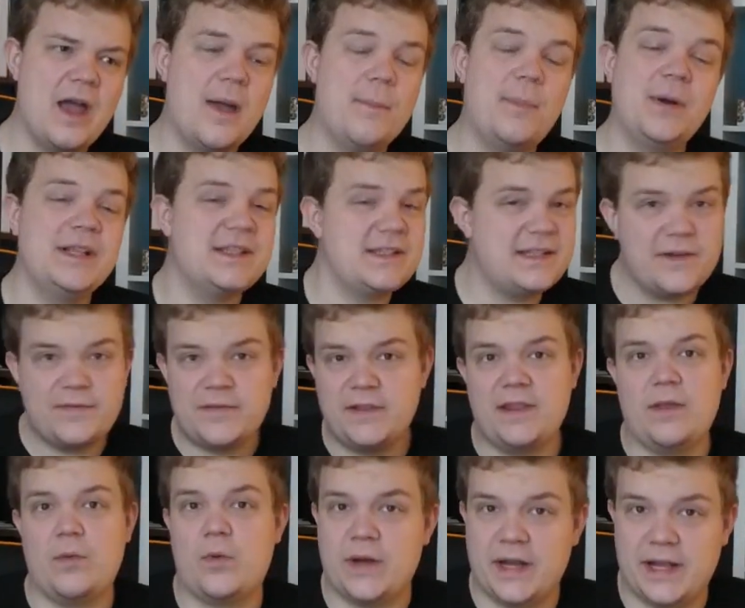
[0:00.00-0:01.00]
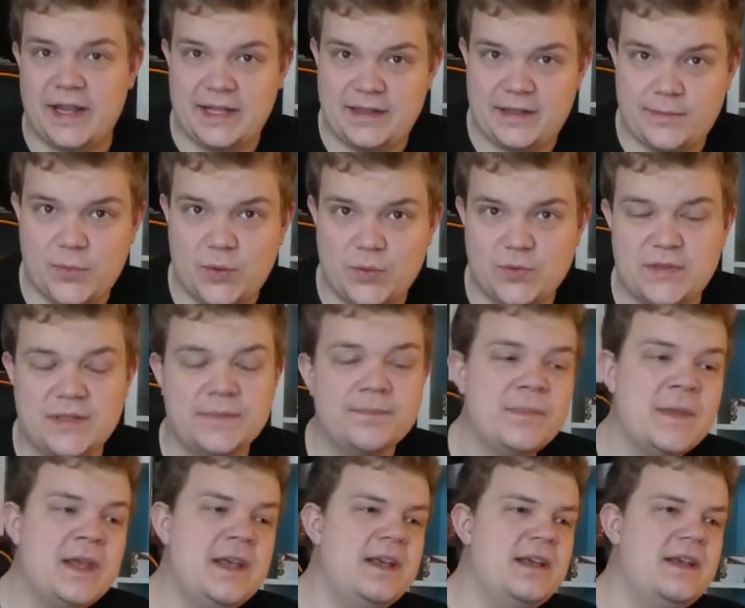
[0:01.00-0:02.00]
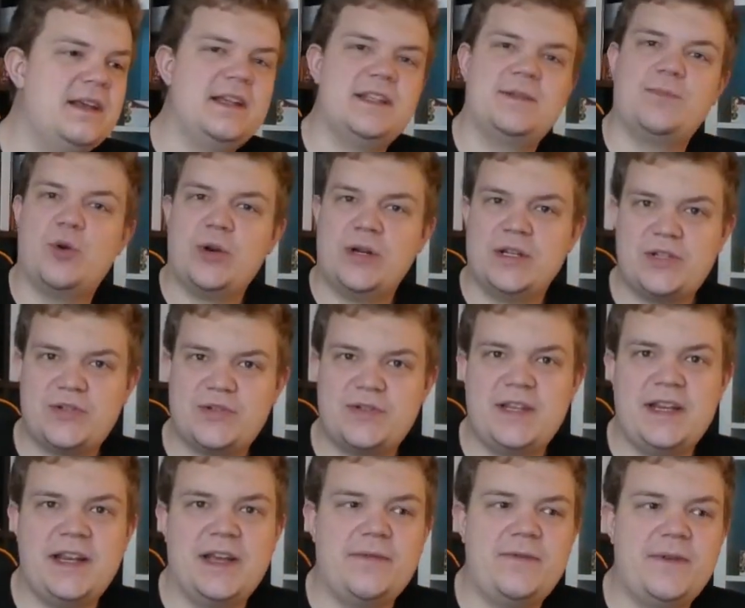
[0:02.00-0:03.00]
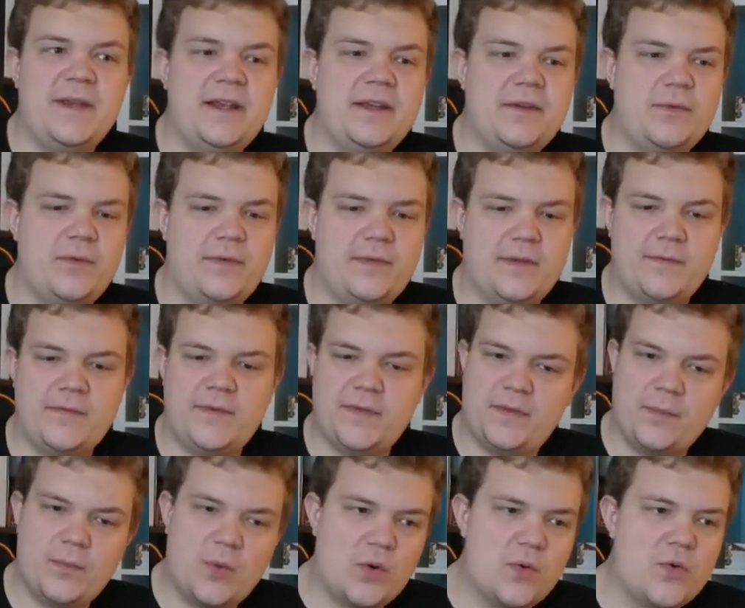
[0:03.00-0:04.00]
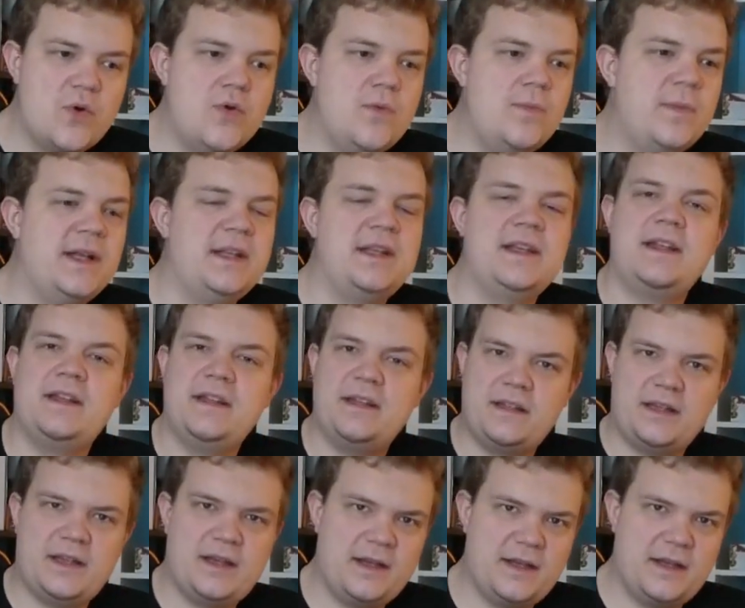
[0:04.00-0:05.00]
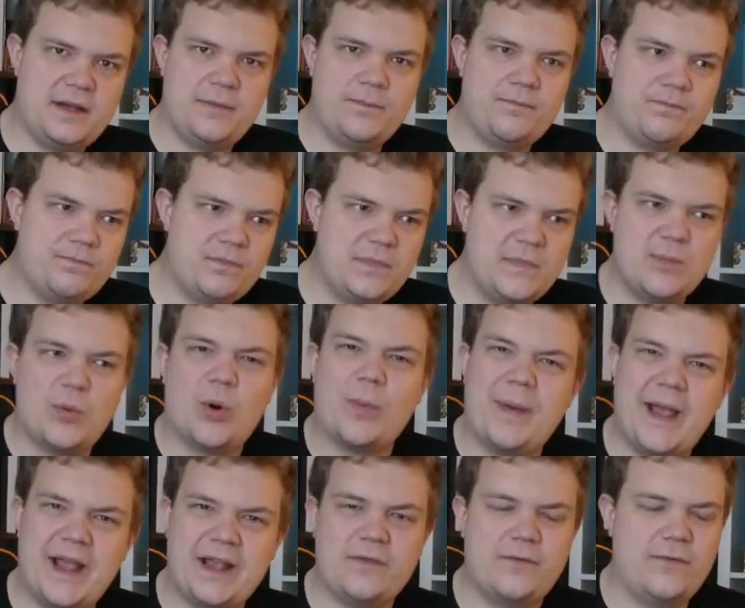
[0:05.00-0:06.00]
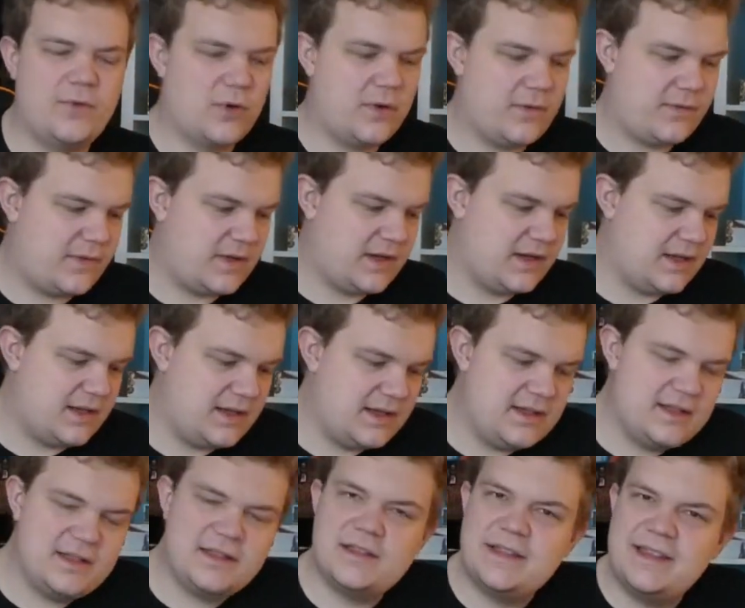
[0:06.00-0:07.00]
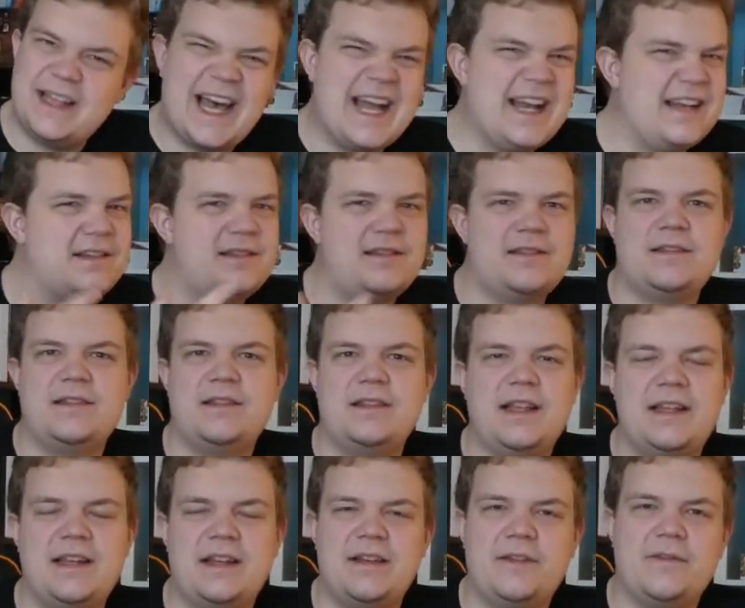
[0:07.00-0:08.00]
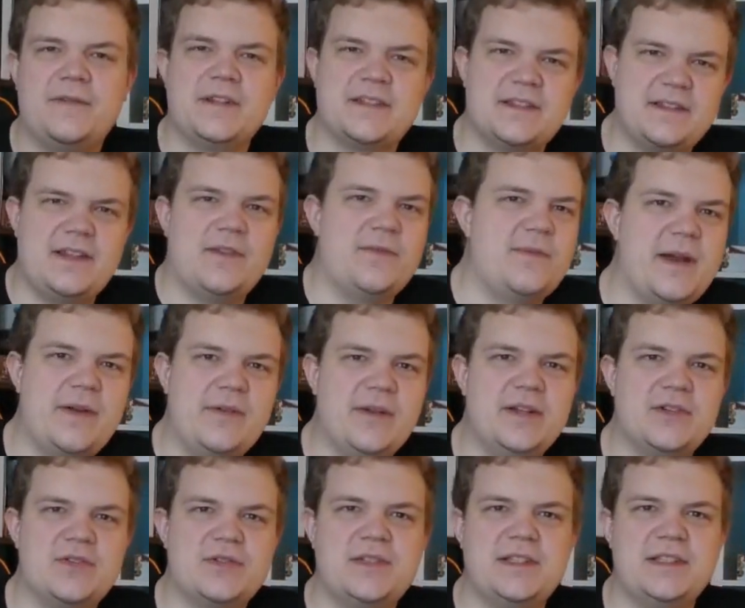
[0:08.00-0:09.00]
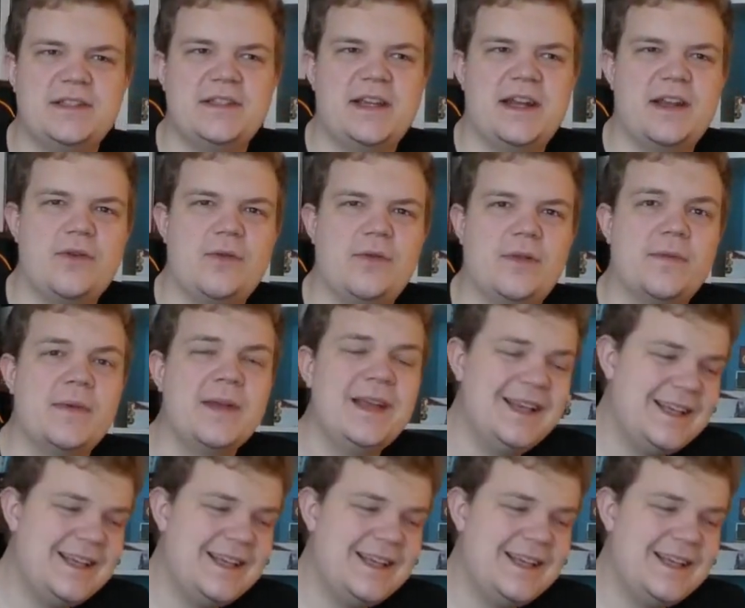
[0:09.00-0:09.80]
But it's definitely the one I like the most. It's more interesting, I think, with the more room and the more back and forth lions and elephants. Still very interesting to get a hold of.